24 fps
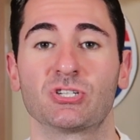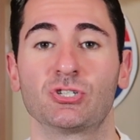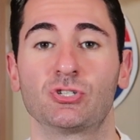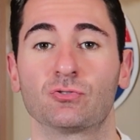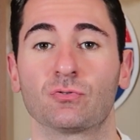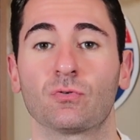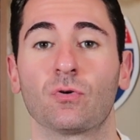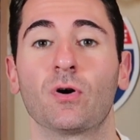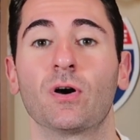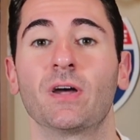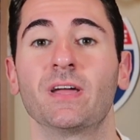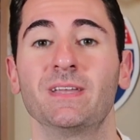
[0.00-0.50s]
/
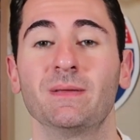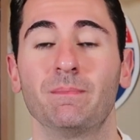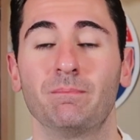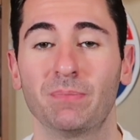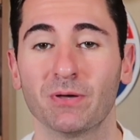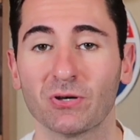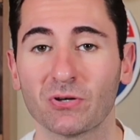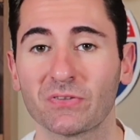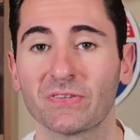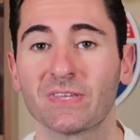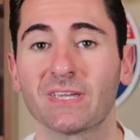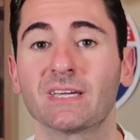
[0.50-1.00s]
droid
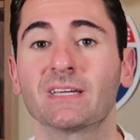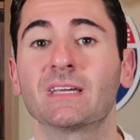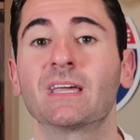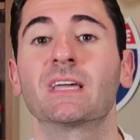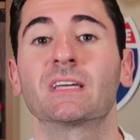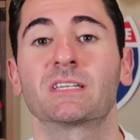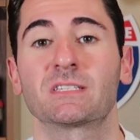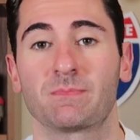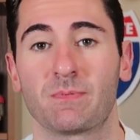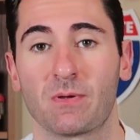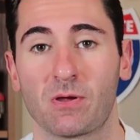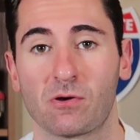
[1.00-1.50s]
building
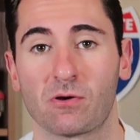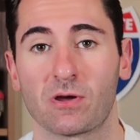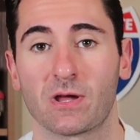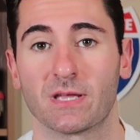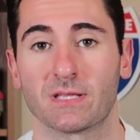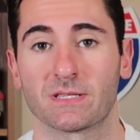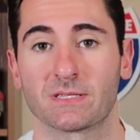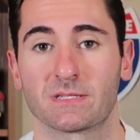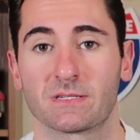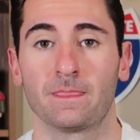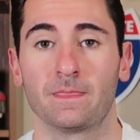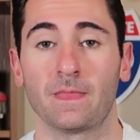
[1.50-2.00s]

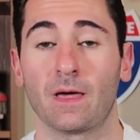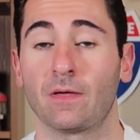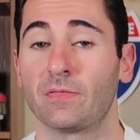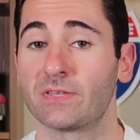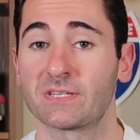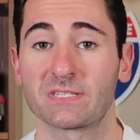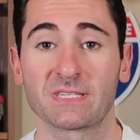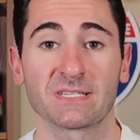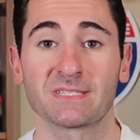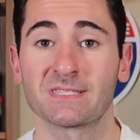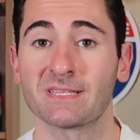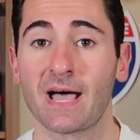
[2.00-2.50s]
experience. Now,
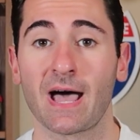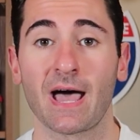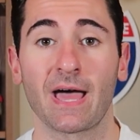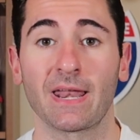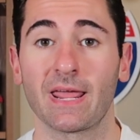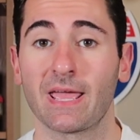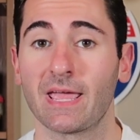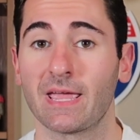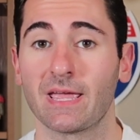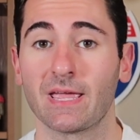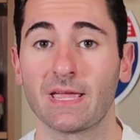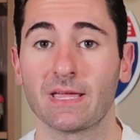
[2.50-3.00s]
this is
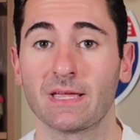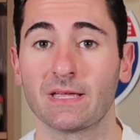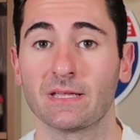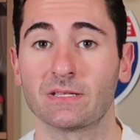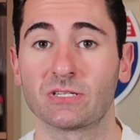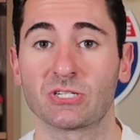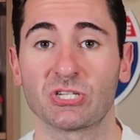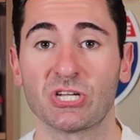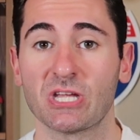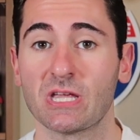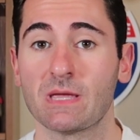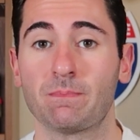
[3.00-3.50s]
not a
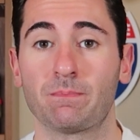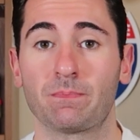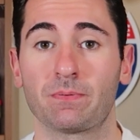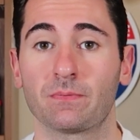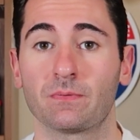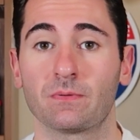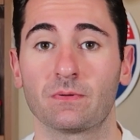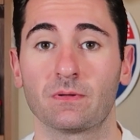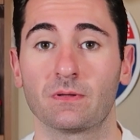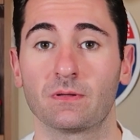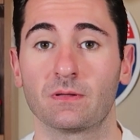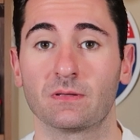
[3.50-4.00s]
cheap
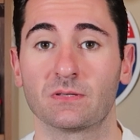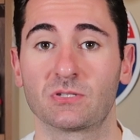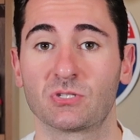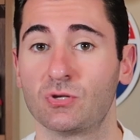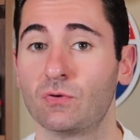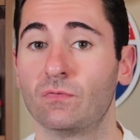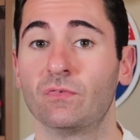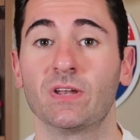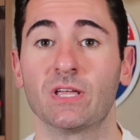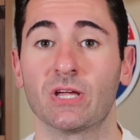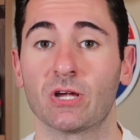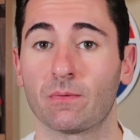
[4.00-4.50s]

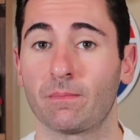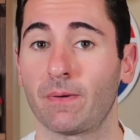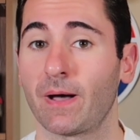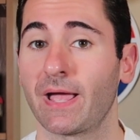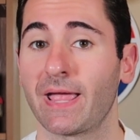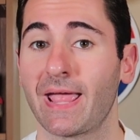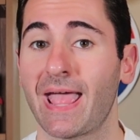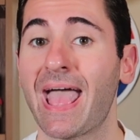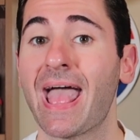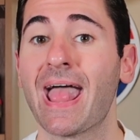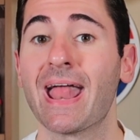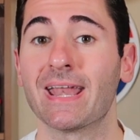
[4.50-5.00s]
souvenir
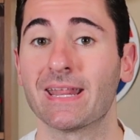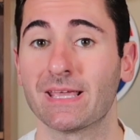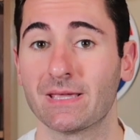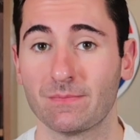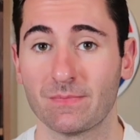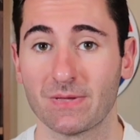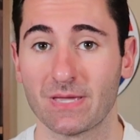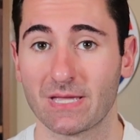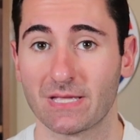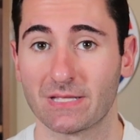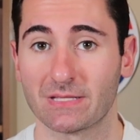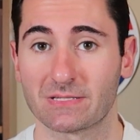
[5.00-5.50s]
by any
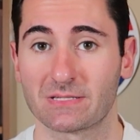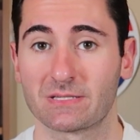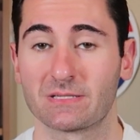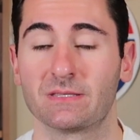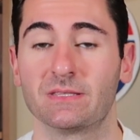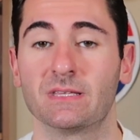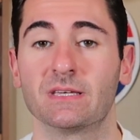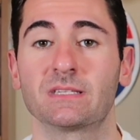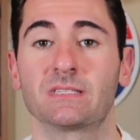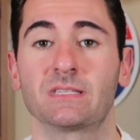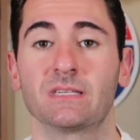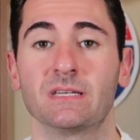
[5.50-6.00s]
means.
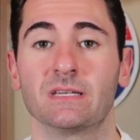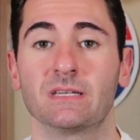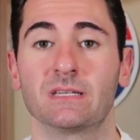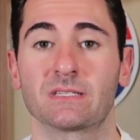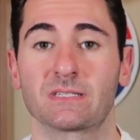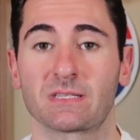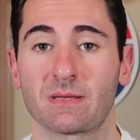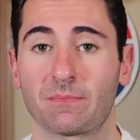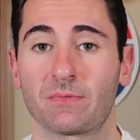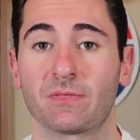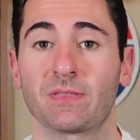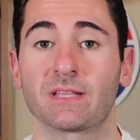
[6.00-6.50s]
This
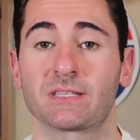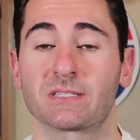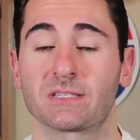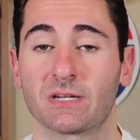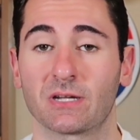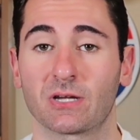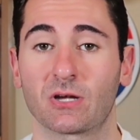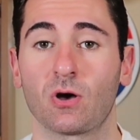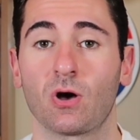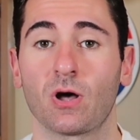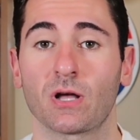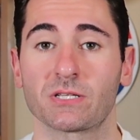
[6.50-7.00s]
is something that's
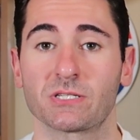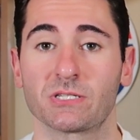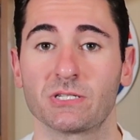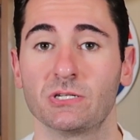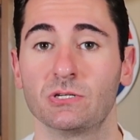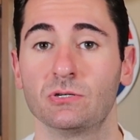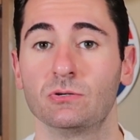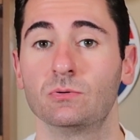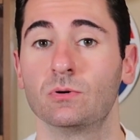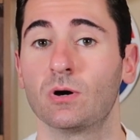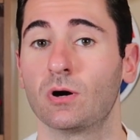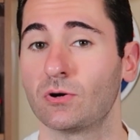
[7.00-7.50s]
going to cost
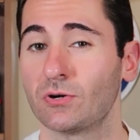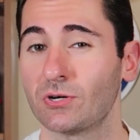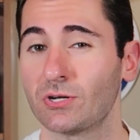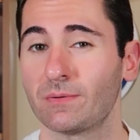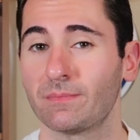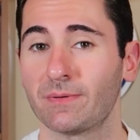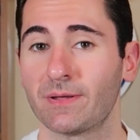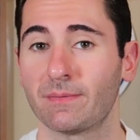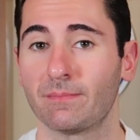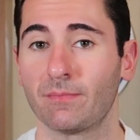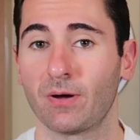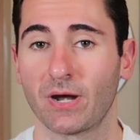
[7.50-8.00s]
you a little
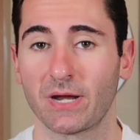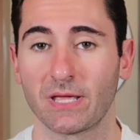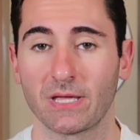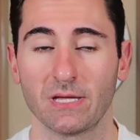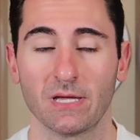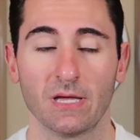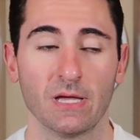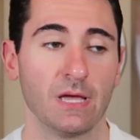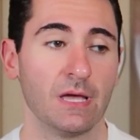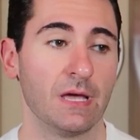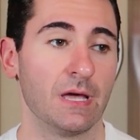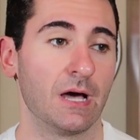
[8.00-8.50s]
bit of
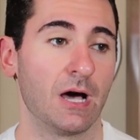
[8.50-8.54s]
money.